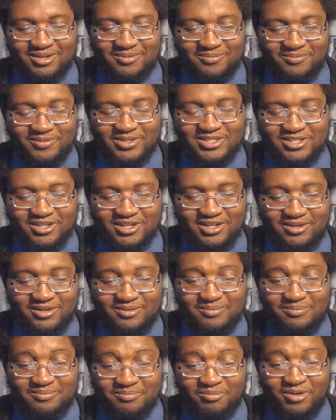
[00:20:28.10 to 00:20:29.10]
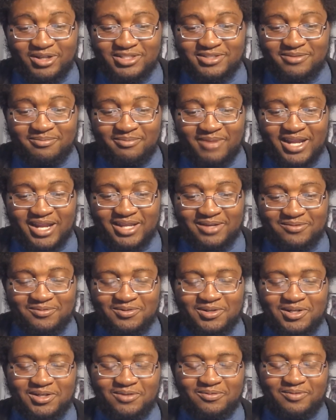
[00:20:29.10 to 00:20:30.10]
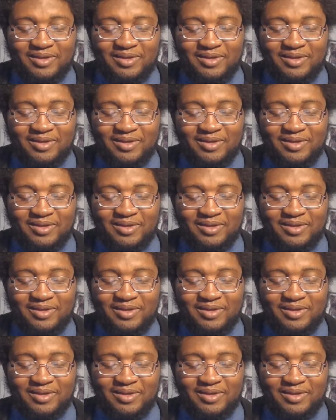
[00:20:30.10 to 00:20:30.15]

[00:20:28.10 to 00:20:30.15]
we saw President Mike, well,